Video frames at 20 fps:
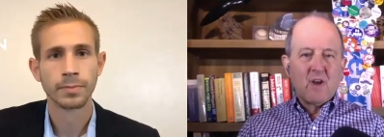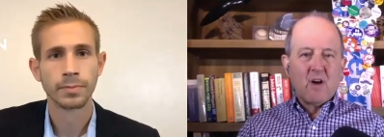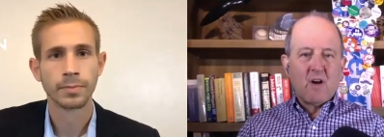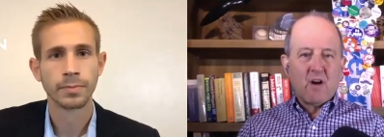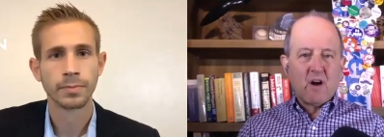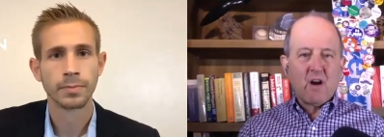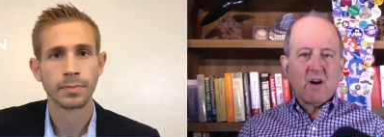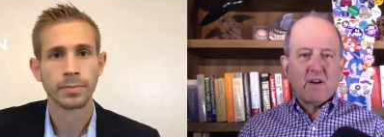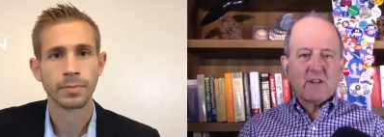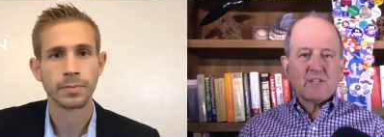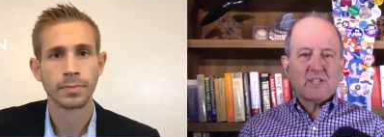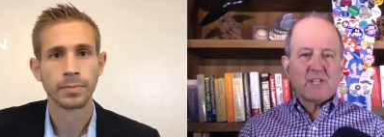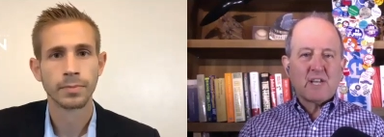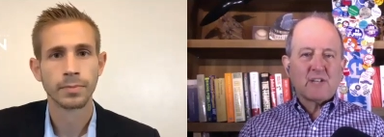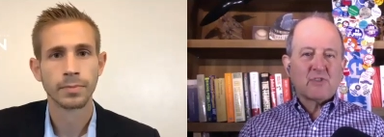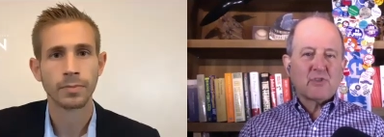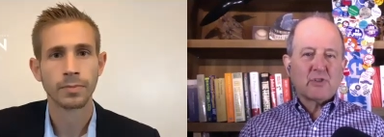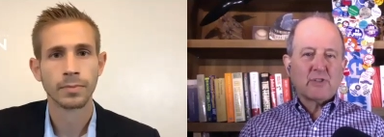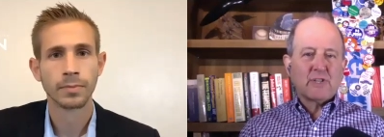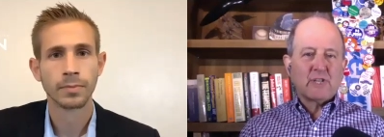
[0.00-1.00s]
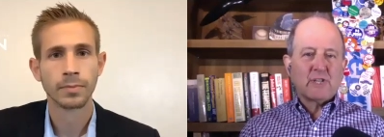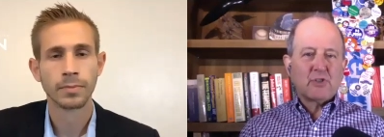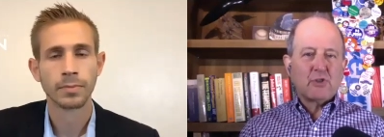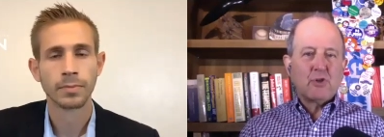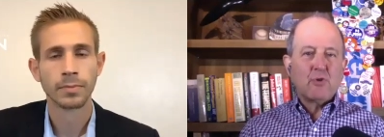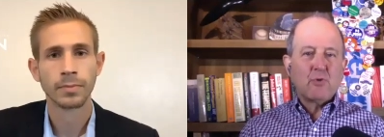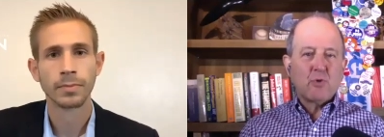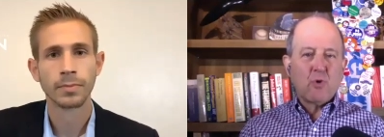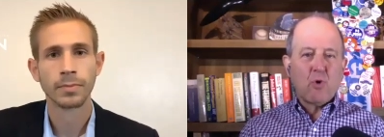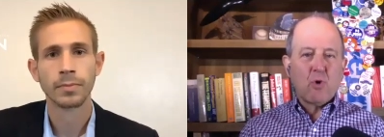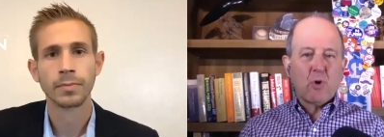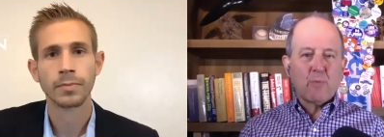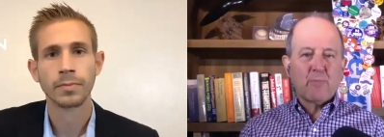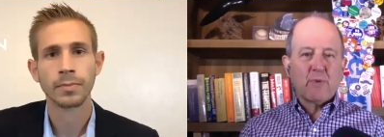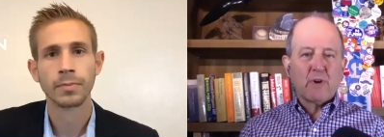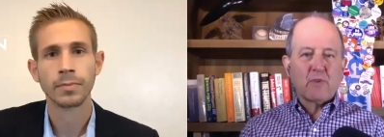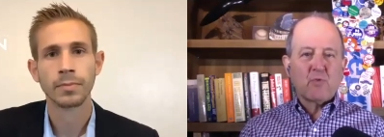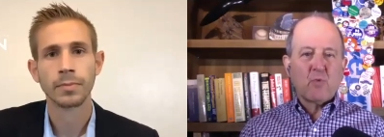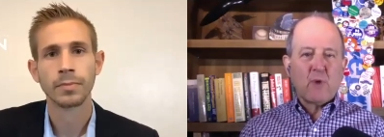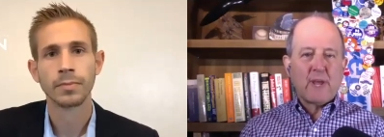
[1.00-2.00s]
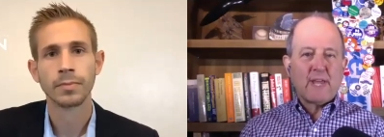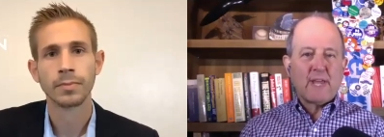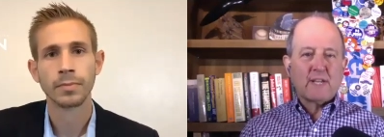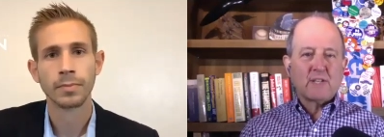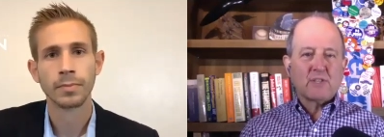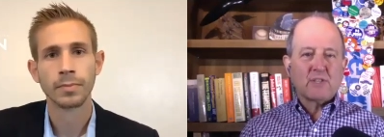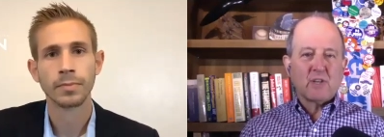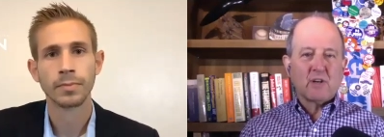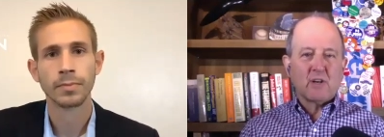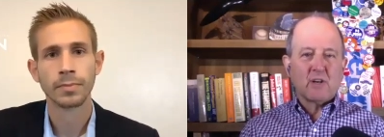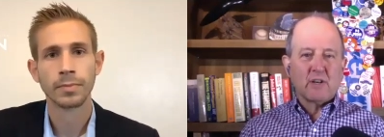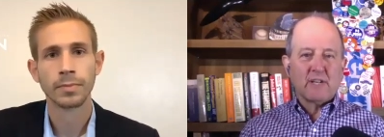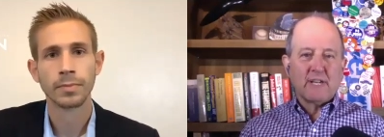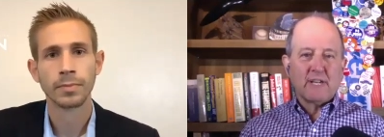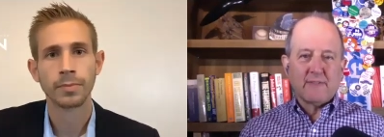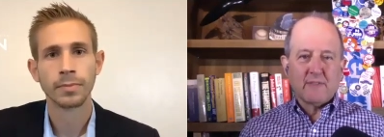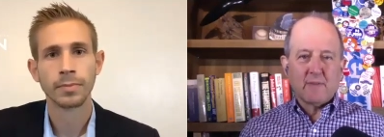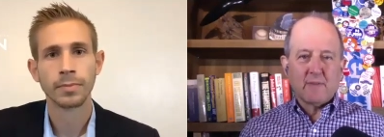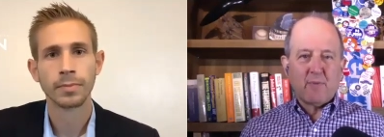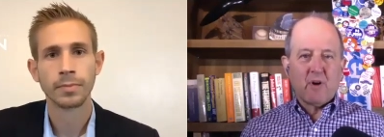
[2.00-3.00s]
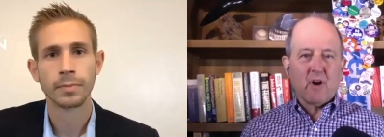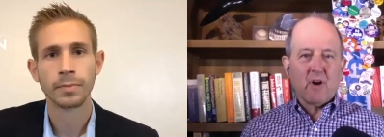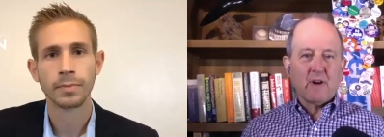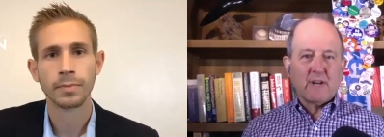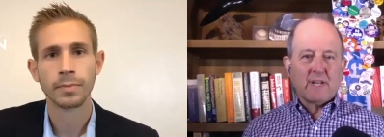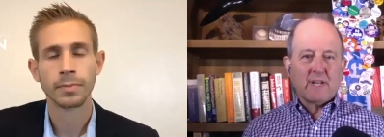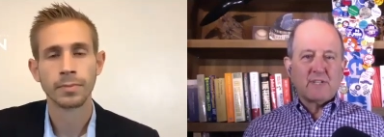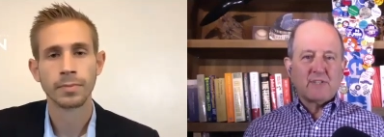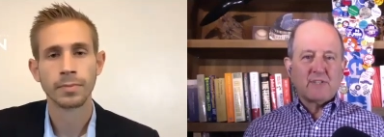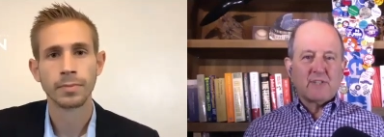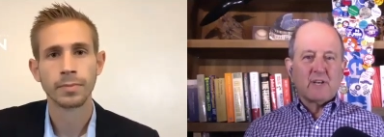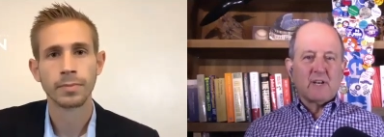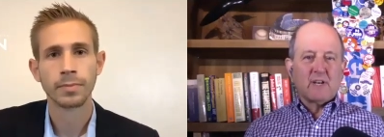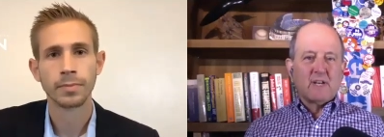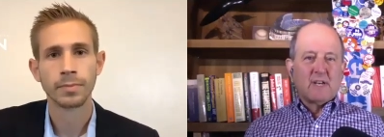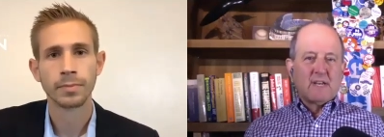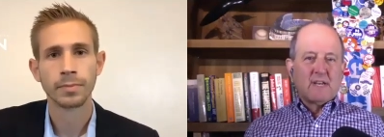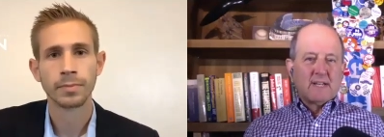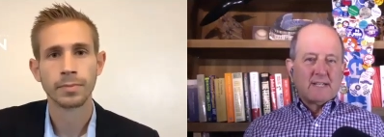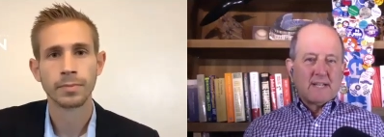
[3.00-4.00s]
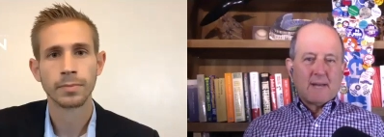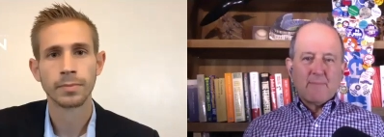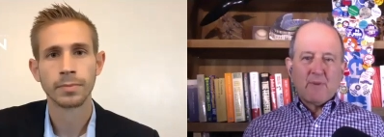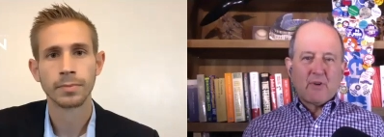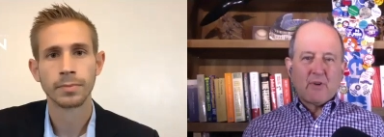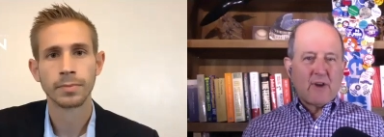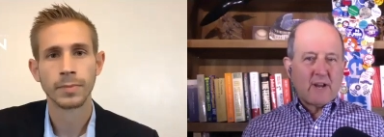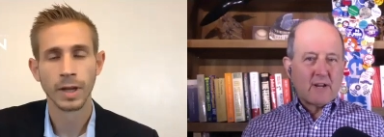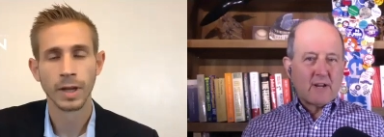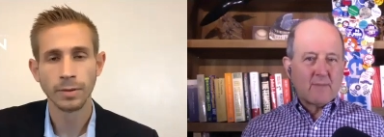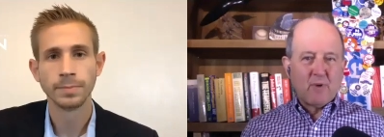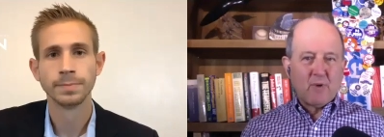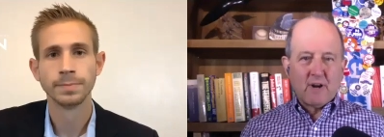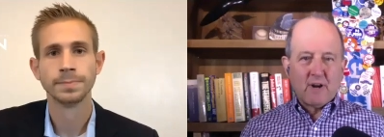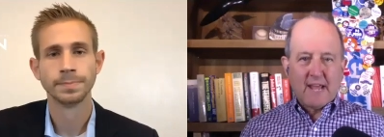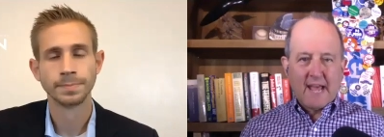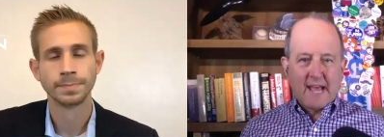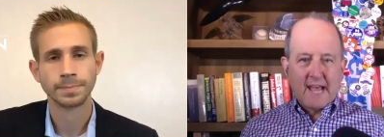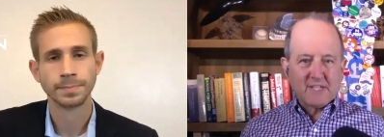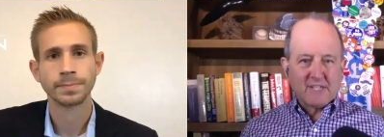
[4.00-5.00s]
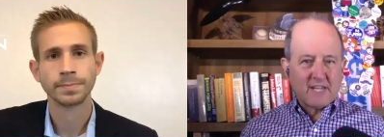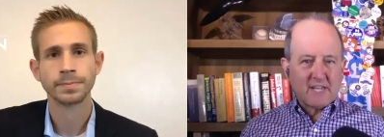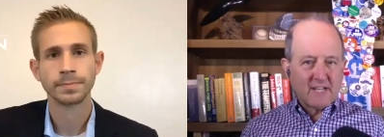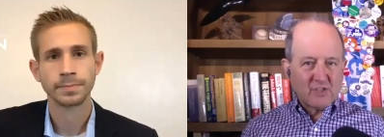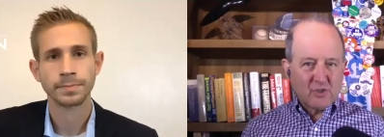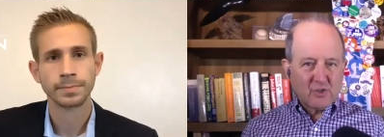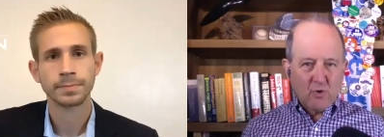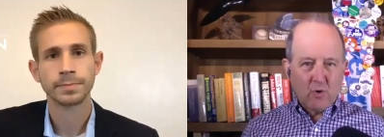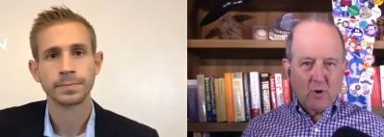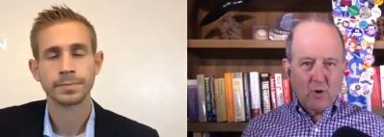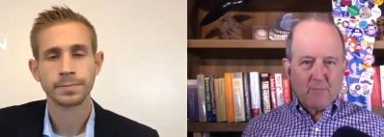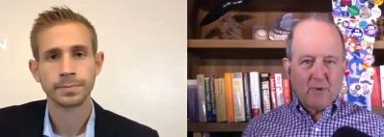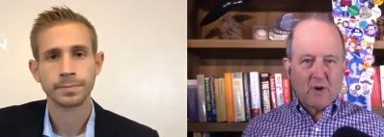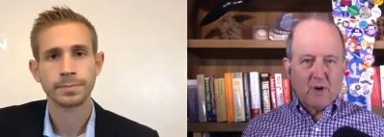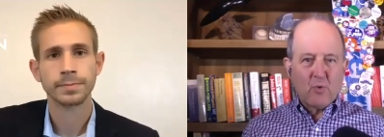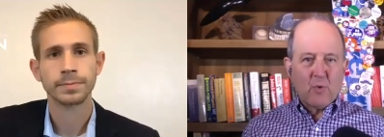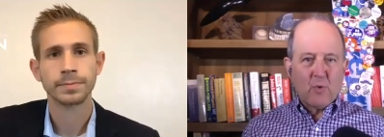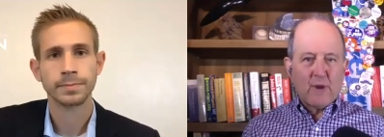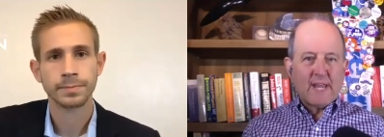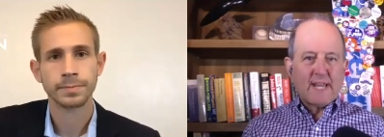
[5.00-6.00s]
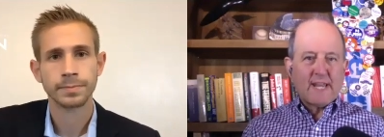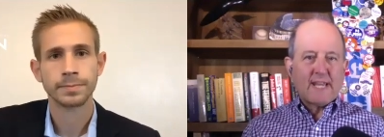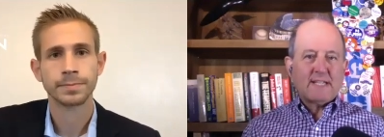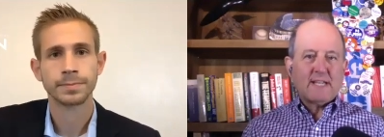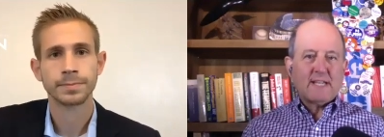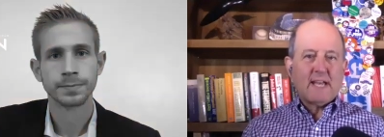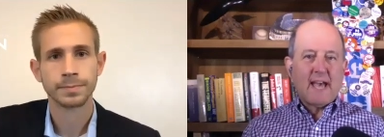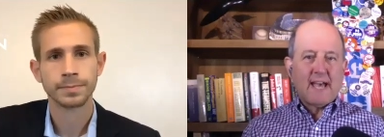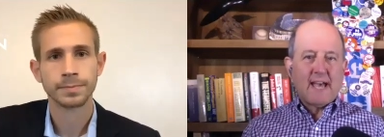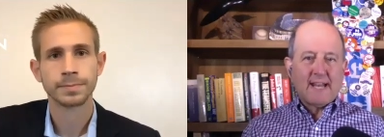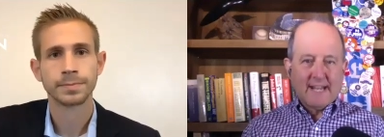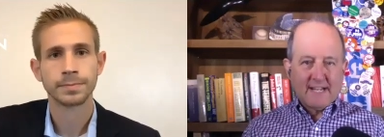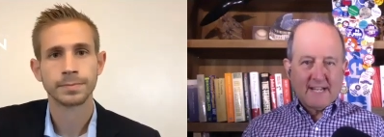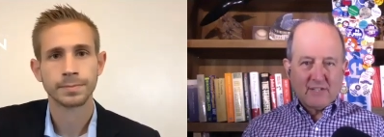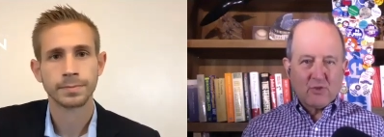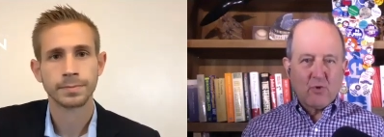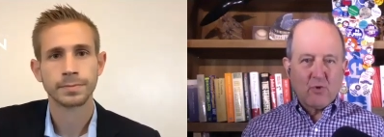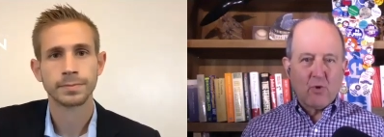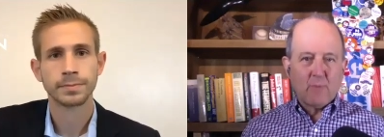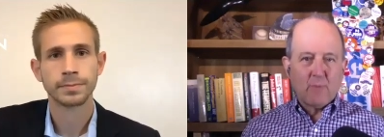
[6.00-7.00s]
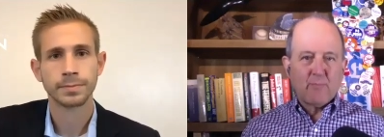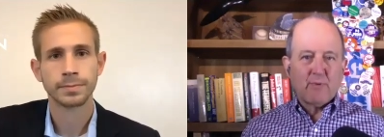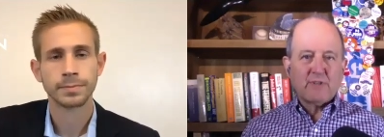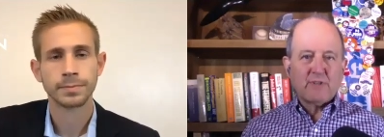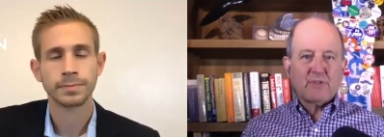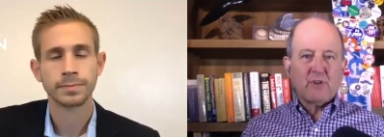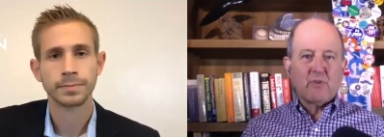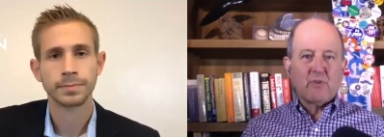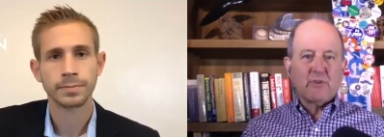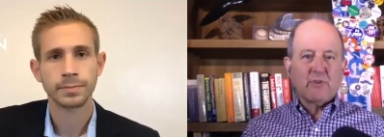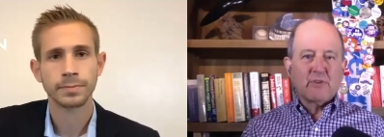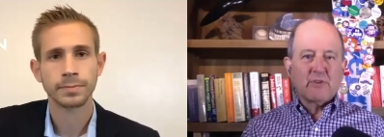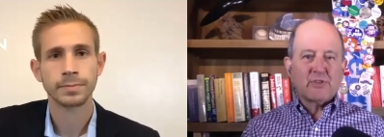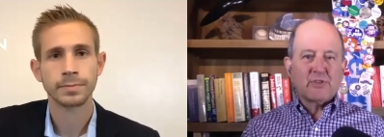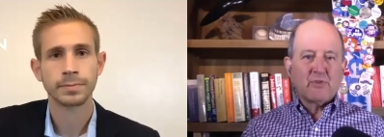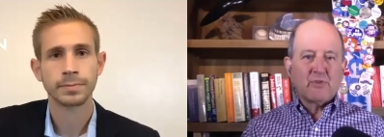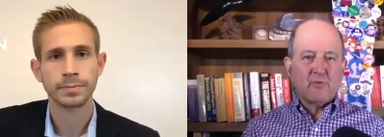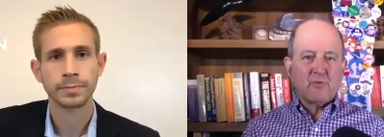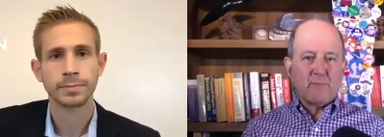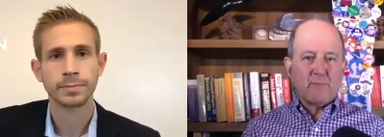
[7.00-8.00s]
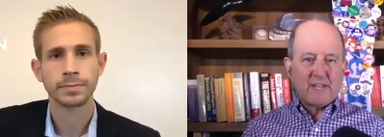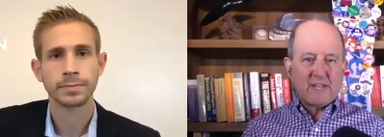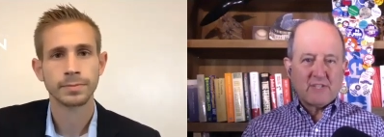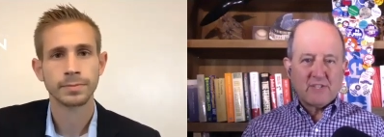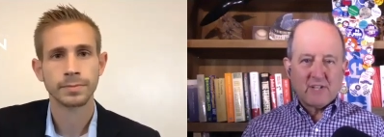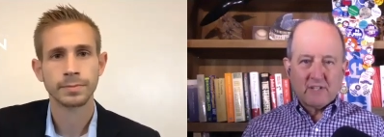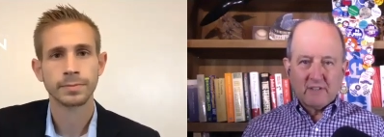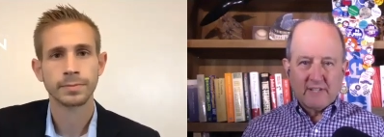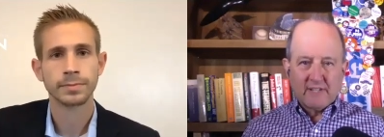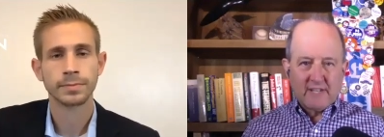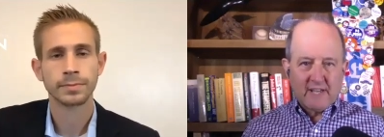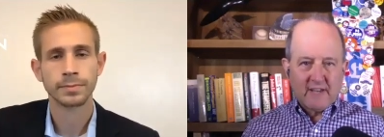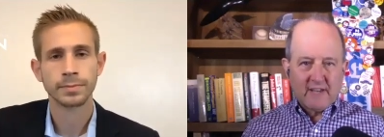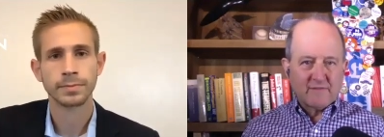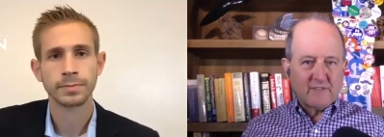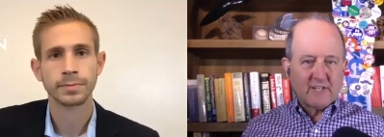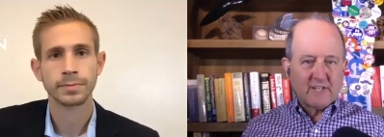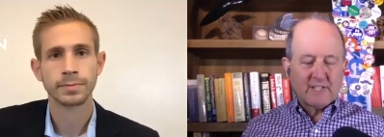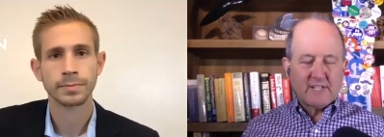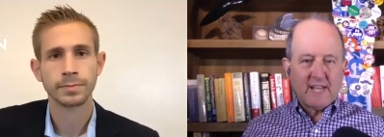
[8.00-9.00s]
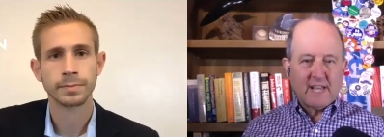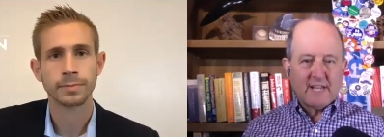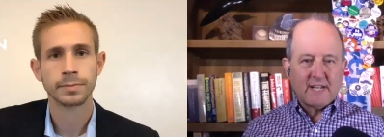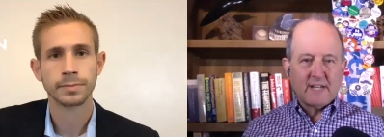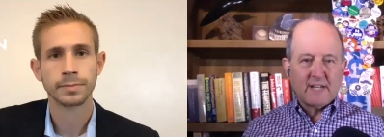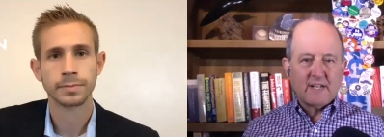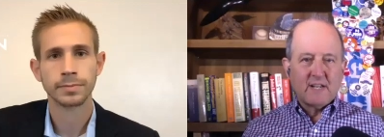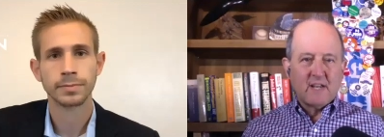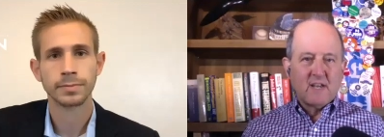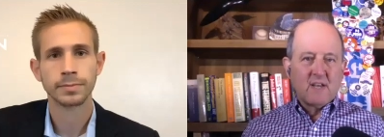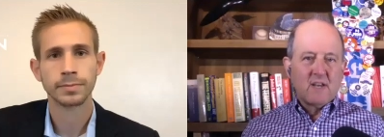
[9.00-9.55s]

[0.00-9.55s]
Speaker 1: are essentially two corporate wings uh, in the parties. The Democratic Party has its corporate wing and its corporate donors who basically have dictated